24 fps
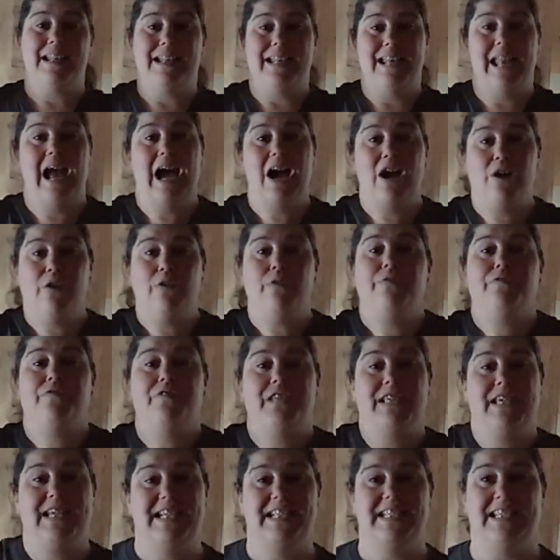Now
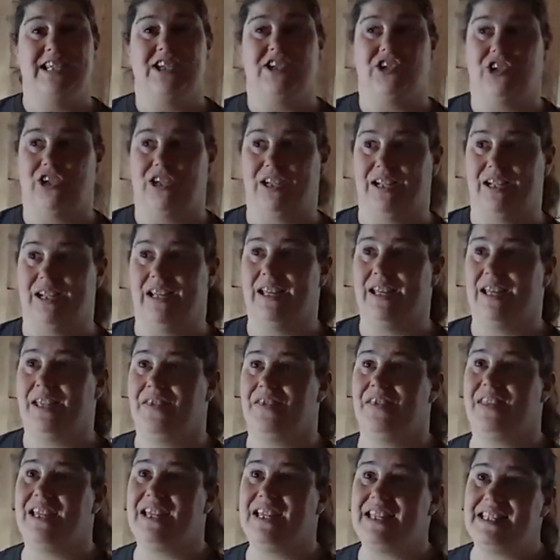for the addition.
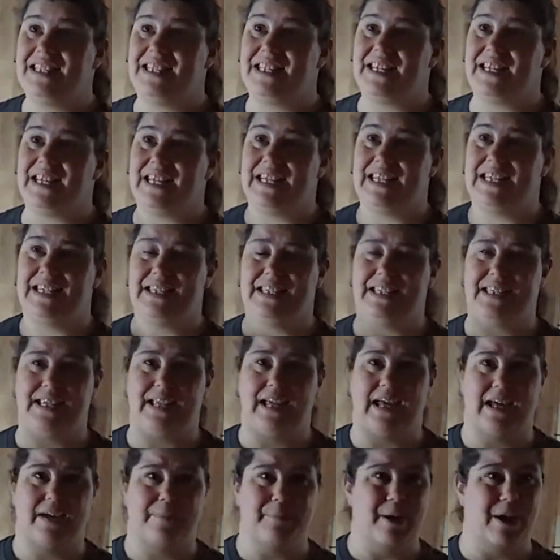This is
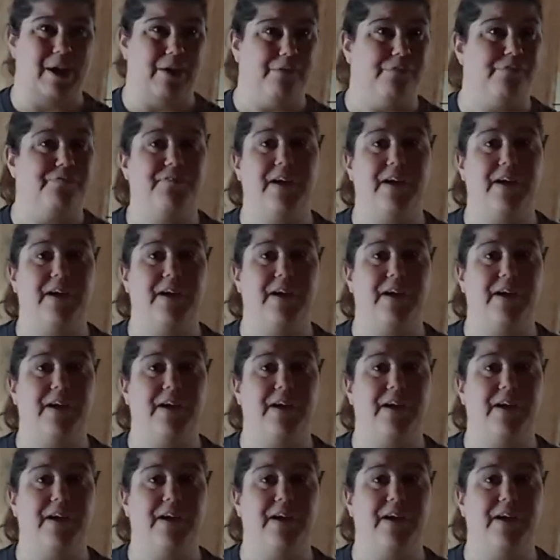about